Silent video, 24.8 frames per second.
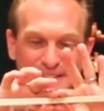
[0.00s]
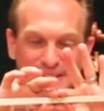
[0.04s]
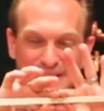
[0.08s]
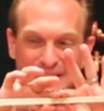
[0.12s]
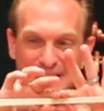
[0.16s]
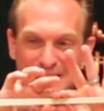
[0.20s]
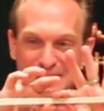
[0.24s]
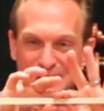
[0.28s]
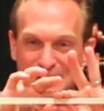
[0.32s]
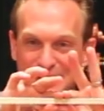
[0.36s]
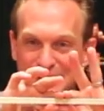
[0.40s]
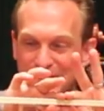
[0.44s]
All
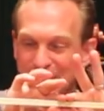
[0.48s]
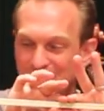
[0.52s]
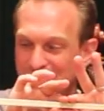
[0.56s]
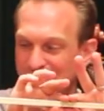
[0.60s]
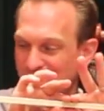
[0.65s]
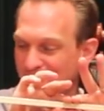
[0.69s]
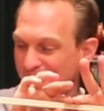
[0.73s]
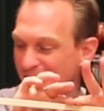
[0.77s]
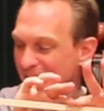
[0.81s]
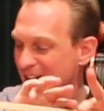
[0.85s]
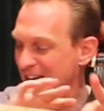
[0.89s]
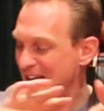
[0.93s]
right, you're going to
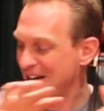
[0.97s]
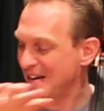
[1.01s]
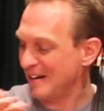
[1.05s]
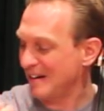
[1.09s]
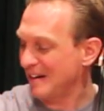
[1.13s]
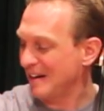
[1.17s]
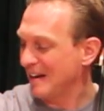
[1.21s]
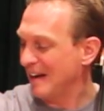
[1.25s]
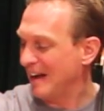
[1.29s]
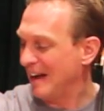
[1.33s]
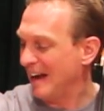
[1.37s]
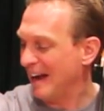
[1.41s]
start right
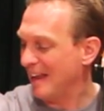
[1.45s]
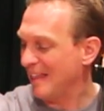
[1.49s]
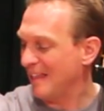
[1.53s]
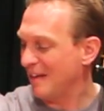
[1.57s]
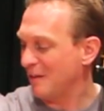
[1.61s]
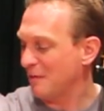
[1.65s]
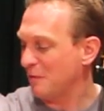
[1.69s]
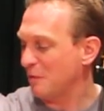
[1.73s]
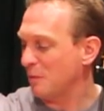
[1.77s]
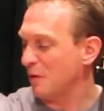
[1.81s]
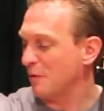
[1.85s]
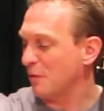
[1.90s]
here, and
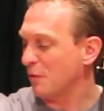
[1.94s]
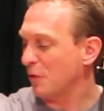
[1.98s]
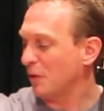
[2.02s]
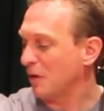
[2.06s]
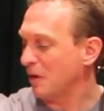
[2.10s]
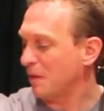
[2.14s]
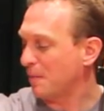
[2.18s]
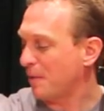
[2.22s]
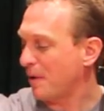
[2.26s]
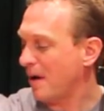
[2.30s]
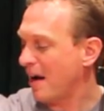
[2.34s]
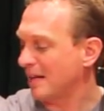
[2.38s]
then we've
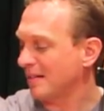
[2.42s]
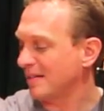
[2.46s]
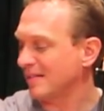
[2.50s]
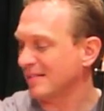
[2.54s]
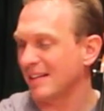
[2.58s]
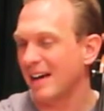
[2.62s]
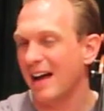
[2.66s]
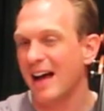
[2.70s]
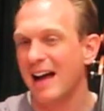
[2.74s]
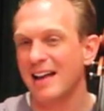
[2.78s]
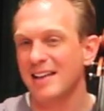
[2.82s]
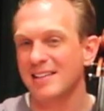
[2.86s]
already
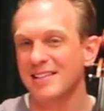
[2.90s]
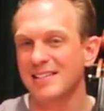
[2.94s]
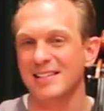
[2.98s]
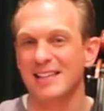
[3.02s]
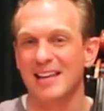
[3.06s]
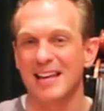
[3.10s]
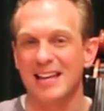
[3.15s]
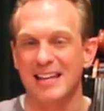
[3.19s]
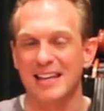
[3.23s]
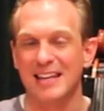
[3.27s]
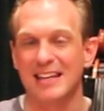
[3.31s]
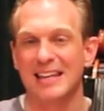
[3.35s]
practiced
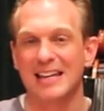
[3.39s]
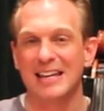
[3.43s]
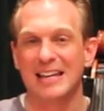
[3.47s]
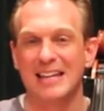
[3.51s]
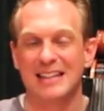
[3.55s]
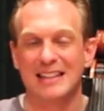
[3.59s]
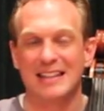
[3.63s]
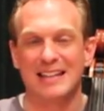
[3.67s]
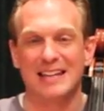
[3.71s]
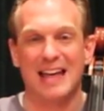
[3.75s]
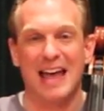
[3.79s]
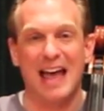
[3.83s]
isolating
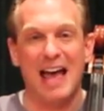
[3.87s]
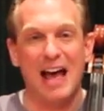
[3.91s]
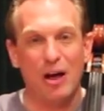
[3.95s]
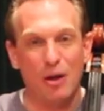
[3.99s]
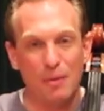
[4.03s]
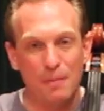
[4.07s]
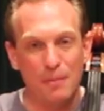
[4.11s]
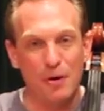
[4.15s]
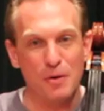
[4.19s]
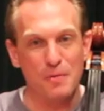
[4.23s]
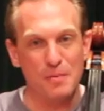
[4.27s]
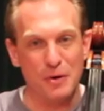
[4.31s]
the
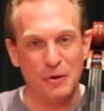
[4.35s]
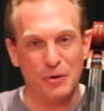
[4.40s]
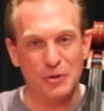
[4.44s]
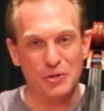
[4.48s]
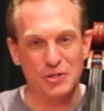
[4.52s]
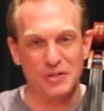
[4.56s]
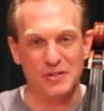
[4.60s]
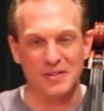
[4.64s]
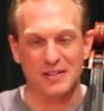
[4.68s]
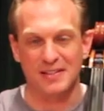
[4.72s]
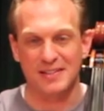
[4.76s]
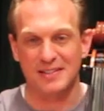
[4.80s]
elbow
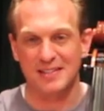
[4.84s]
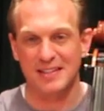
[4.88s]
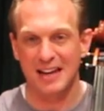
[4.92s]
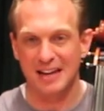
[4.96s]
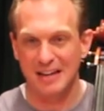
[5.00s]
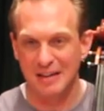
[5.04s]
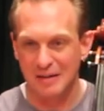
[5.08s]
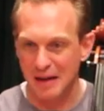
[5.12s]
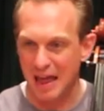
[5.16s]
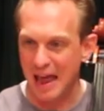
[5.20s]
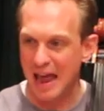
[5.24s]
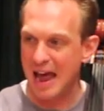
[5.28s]
motion, the
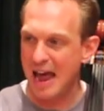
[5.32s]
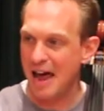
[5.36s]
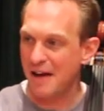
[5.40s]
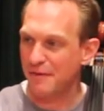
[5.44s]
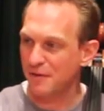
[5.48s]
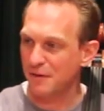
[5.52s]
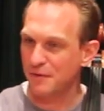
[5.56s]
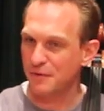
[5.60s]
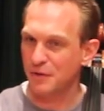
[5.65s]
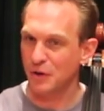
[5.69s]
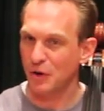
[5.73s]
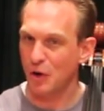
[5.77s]
second
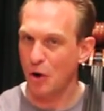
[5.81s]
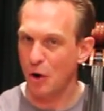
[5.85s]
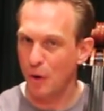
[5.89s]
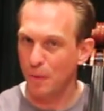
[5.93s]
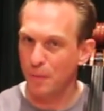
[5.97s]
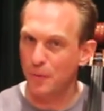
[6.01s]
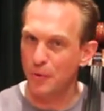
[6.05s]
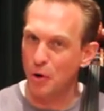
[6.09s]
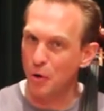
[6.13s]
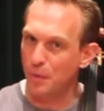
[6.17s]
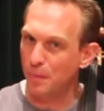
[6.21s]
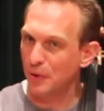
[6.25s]
half of your
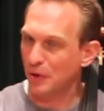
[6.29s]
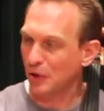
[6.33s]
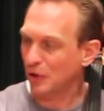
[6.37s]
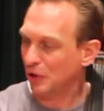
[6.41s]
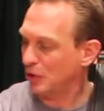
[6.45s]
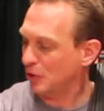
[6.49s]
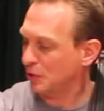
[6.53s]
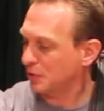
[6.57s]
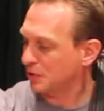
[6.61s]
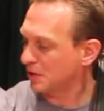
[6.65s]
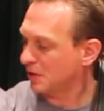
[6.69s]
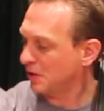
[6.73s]
open, open,
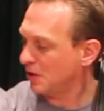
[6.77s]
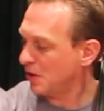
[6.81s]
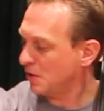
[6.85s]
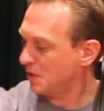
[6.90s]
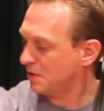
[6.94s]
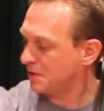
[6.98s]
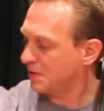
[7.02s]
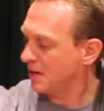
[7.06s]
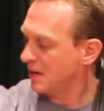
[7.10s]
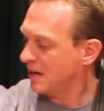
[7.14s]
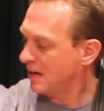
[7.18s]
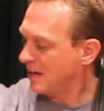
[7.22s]
close,
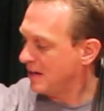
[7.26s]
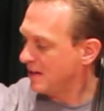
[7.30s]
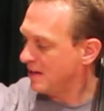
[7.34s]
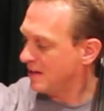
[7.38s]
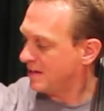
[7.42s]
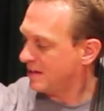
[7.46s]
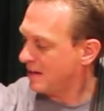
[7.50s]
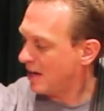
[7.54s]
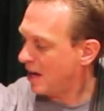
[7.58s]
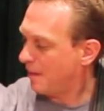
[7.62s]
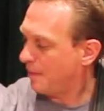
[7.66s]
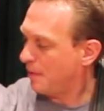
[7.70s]
close.
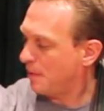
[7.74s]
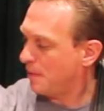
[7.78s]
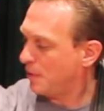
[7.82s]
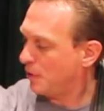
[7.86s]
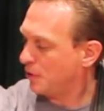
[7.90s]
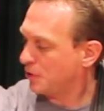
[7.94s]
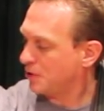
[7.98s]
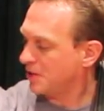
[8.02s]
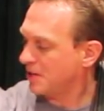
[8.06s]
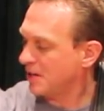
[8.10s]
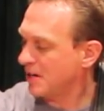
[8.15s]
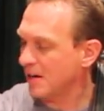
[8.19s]
This elbow
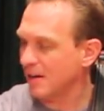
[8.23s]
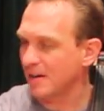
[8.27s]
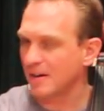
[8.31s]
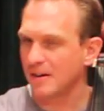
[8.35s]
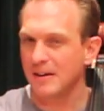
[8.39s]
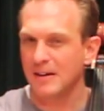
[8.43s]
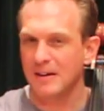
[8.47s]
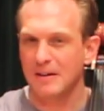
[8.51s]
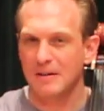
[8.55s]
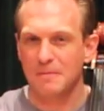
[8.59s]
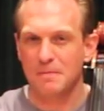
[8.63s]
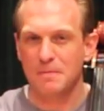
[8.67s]
motion here,
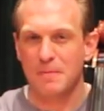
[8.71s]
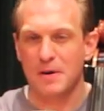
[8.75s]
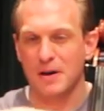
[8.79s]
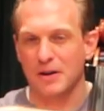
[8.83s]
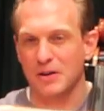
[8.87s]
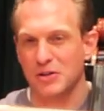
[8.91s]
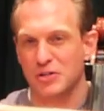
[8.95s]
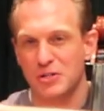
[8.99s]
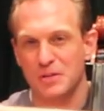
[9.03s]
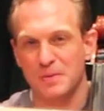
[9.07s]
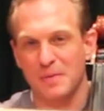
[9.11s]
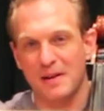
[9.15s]

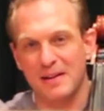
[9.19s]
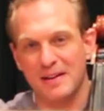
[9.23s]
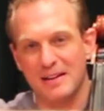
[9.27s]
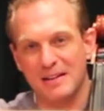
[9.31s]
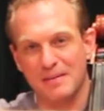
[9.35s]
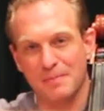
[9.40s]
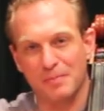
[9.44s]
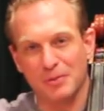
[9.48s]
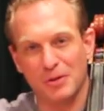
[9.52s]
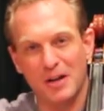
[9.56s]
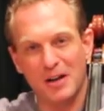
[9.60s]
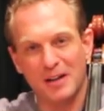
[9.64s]
parents, you might need
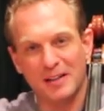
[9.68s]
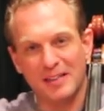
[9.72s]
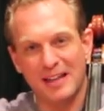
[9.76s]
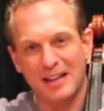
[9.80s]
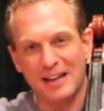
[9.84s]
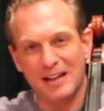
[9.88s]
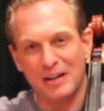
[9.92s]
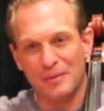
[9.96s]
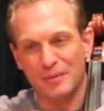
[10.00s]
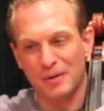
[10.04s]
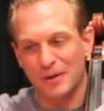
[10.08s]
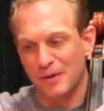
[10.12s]
to block
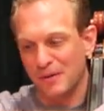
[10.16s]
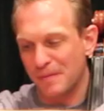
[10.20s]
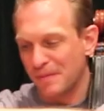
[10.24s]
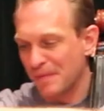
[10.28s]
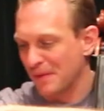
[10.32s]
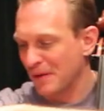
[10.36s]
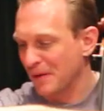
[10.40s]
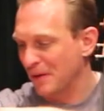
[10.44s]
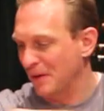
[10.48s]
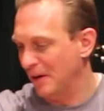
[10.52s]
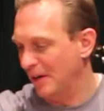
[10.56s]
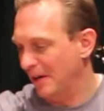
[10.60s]
that elbow
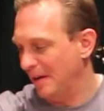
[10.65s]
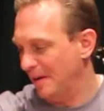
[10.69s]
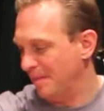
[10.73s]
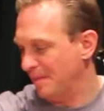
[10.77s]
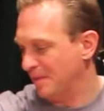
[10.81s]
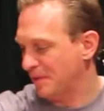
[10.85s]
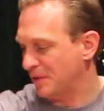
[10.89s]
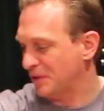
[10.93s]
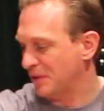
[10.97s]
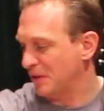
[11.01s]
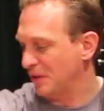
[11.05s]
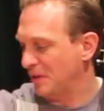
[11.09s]
um,
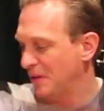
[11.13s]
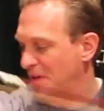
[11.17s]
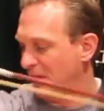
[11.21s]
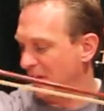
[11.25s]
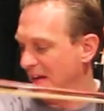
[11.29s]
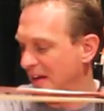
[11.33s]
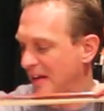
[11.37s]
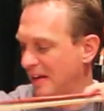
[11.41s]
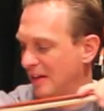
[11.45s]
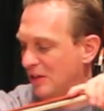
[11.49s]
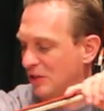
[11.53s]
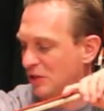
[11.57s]
so that
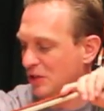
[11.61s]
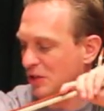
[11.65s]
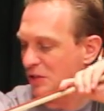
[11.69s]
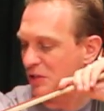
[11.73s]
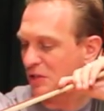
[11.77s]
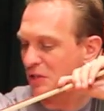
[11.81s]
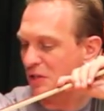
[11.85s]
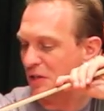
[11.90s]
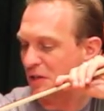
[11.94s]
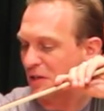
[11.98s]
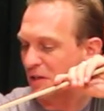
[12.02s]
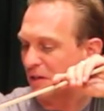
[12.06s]
they can
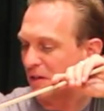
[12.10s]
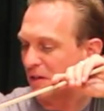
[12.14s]
just